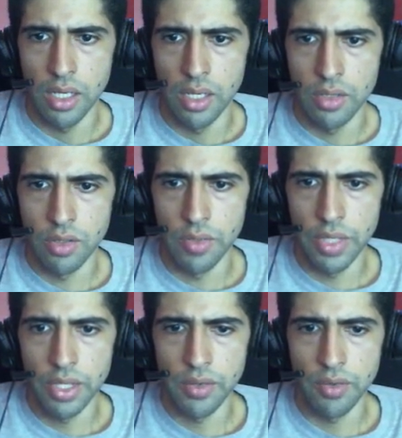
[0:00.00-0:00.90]
Turn
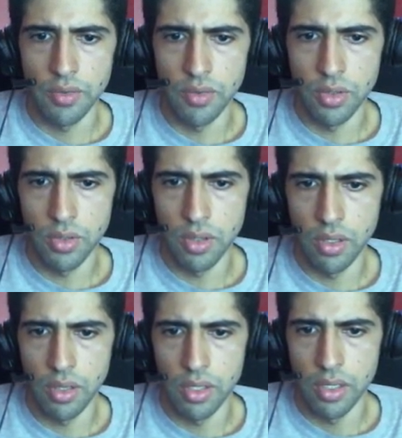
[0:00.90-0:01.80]
around, roll,
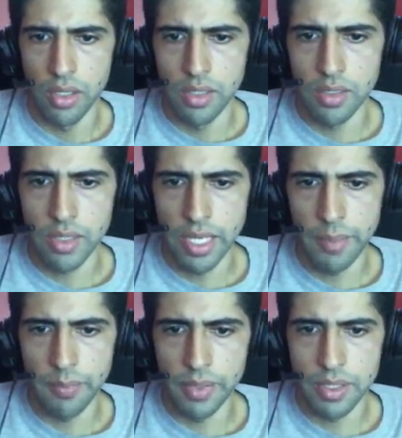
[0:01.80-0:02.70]
slap,
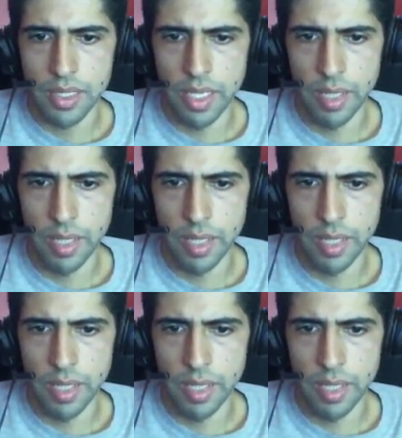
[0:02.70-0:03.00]
slap,